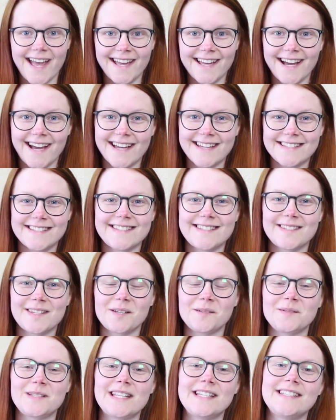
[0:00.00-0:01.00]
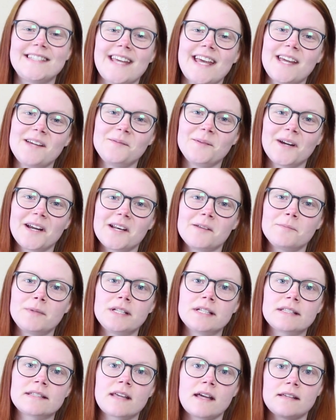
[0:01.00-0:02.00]
Hey guys, so today we're going to be
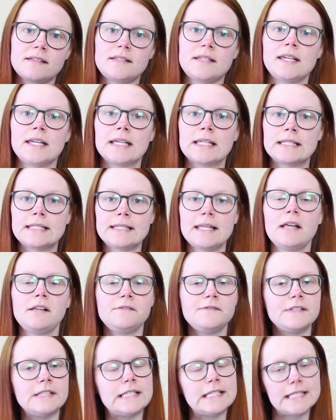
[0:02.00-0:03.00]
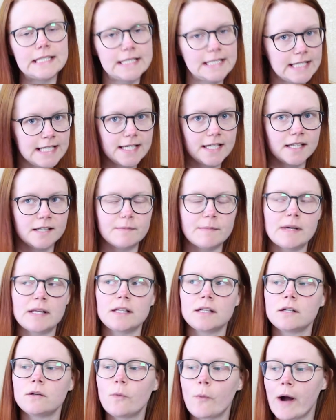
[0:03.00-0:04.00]
discussing self-esteem. A
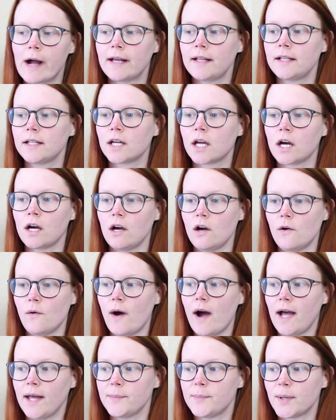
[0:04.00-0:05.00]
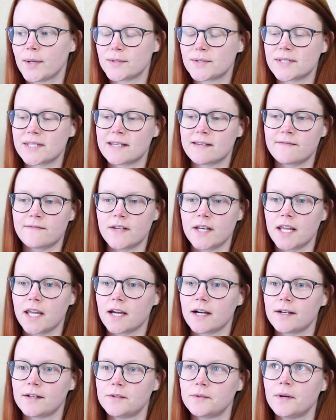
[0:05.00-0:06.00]
little while ago, I posted a
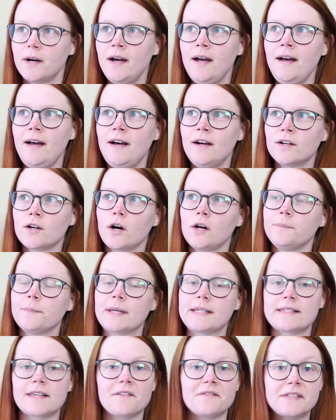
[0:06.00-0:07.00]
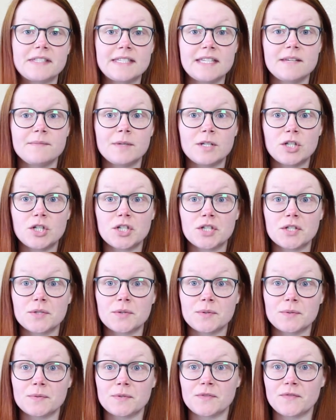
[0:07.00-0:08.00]
video called My Self-Esteem
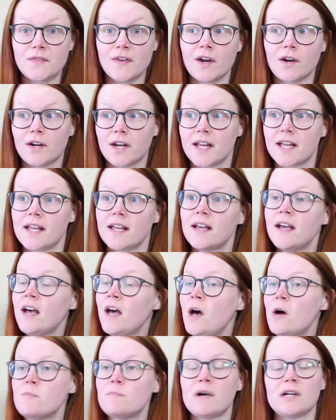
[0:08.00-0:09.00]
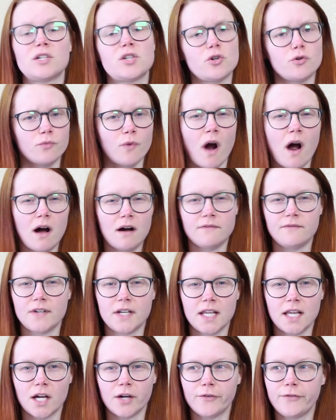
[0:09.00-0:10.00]
Issues. It was very much a raw
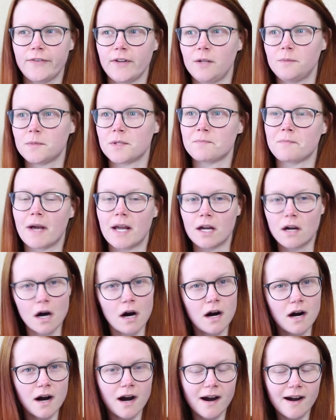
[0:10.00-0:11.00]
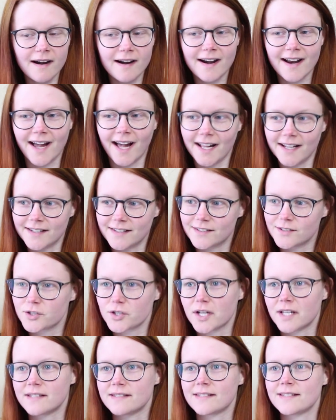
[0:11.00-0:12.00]
video filmed in my car and
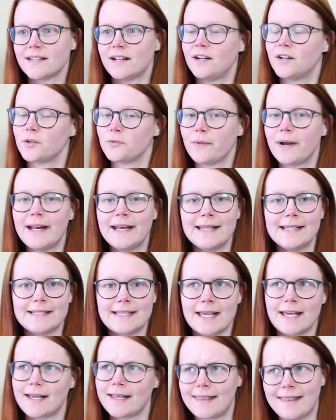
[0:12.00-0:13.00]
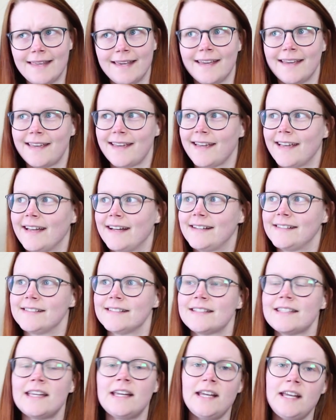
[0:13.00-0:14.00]
just on a rainy day, I think.
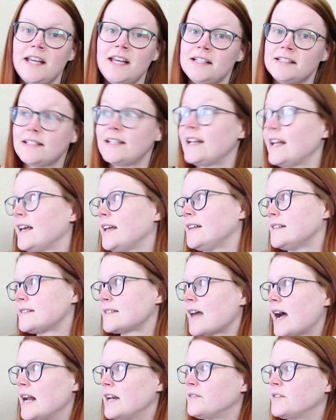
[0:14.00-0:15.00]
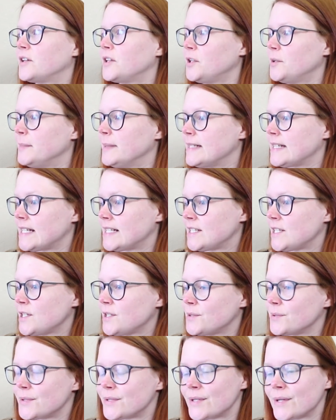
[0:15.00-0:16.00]
And today it's kind of a gloomy day
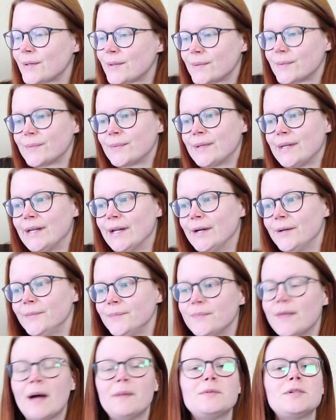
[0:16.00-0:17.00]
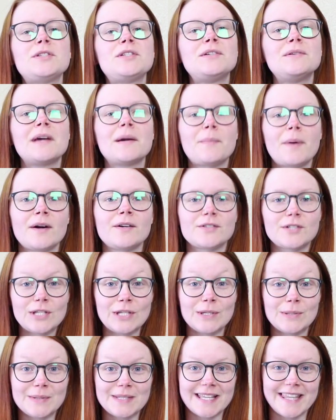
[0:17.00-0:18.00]
too. So, you know, I'm just doing a part
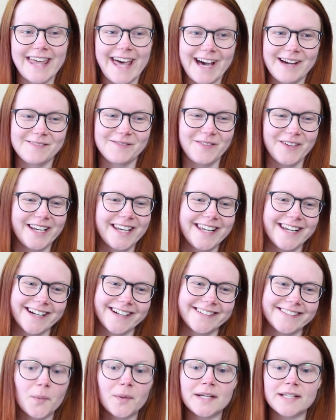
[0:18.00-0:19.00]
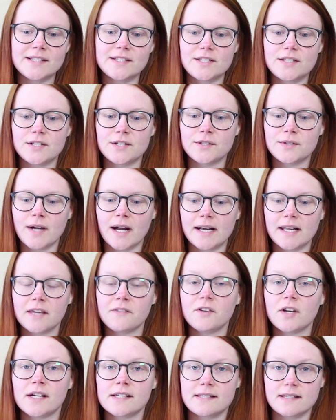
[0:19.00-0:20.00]
two to that video. I wanted to kind of
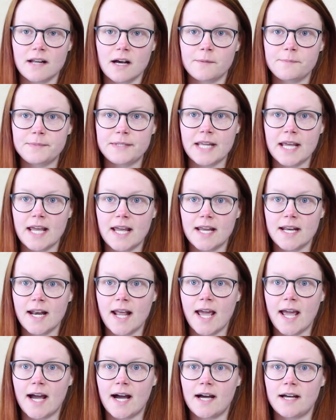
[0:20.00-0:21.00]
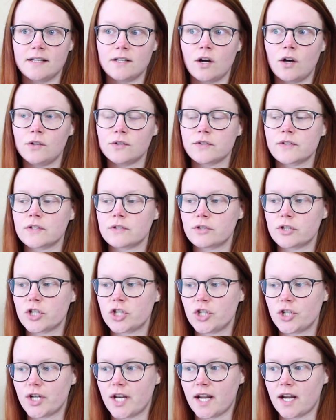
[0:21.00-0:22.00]
give you guys an update and also
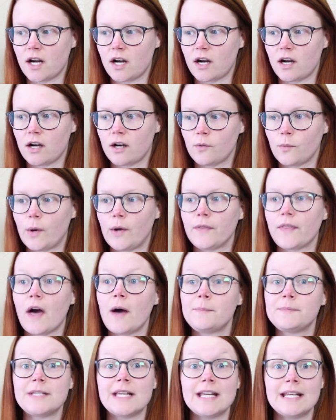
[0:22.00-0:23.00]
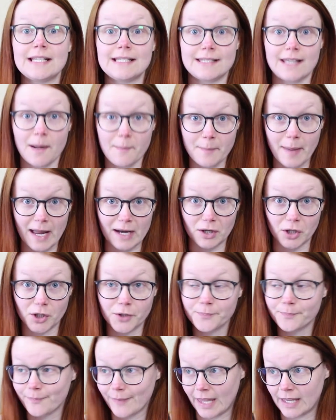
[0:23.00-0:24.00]
share, well, the update is I'm
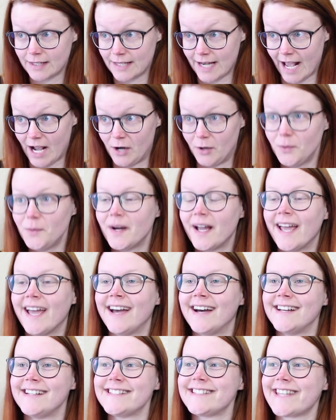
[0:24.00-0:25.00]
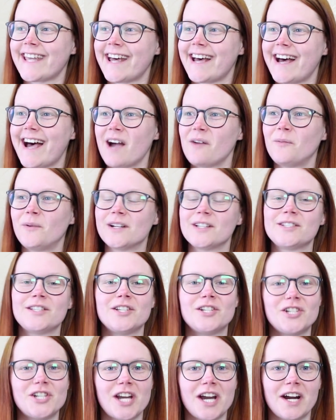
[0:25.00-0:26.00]
better now. And I wanted to
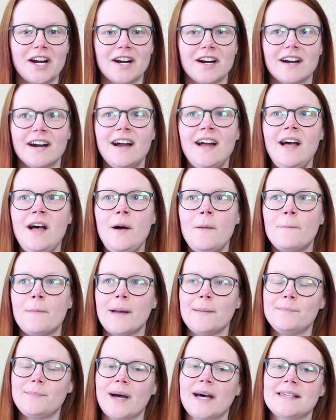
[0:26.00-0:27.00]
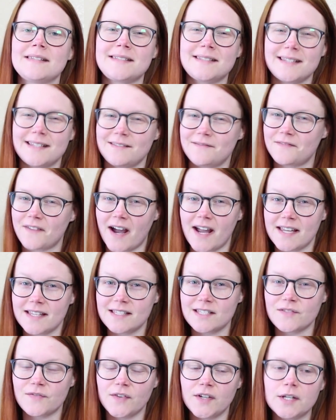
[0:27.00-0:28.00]
share my best
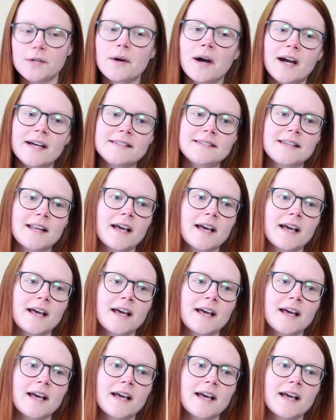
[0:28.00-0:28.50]
advice for you guys.